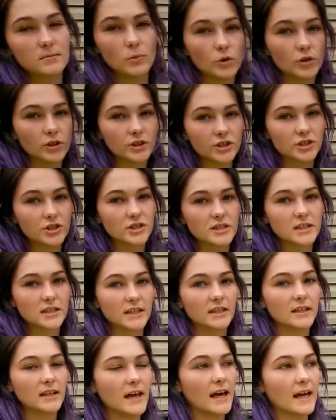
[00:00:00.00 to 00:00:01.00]
it more
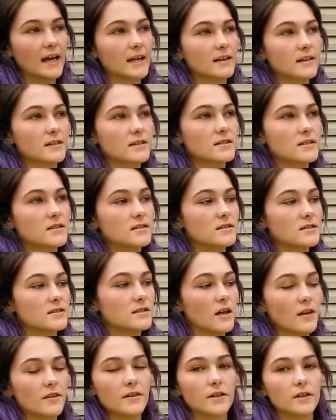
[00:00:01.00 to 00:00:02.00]
interesting, and
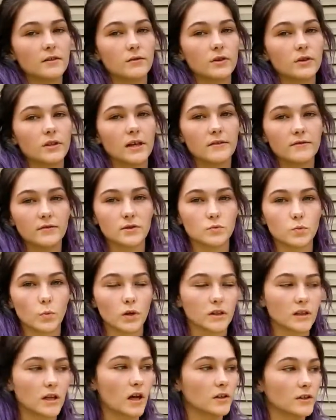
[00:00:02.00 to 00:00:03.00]
nothing in real life is
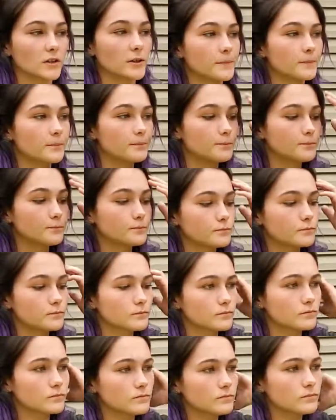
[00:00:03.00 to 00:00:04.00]
one color.
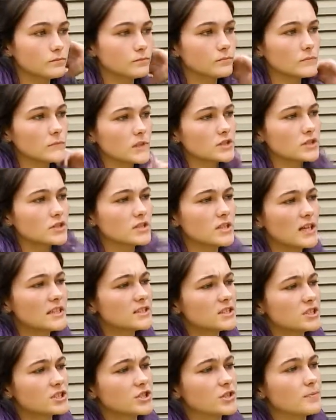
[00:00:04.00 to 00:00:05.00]
So
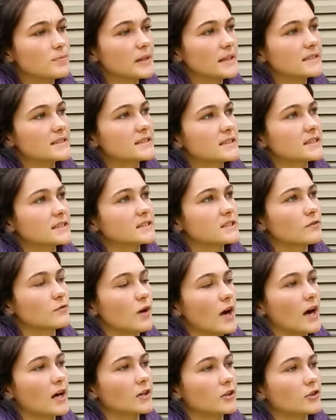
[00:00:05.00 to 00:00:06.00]
that's just the basics
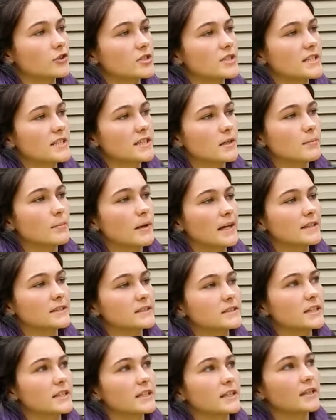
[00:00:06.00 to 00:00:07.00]
of how to critique a
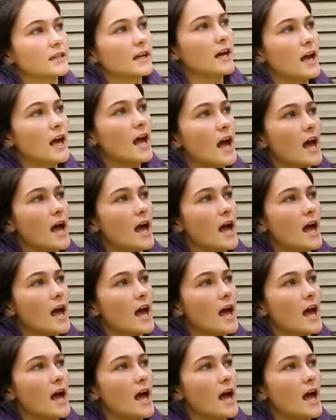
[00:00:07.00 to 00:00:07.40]
painting,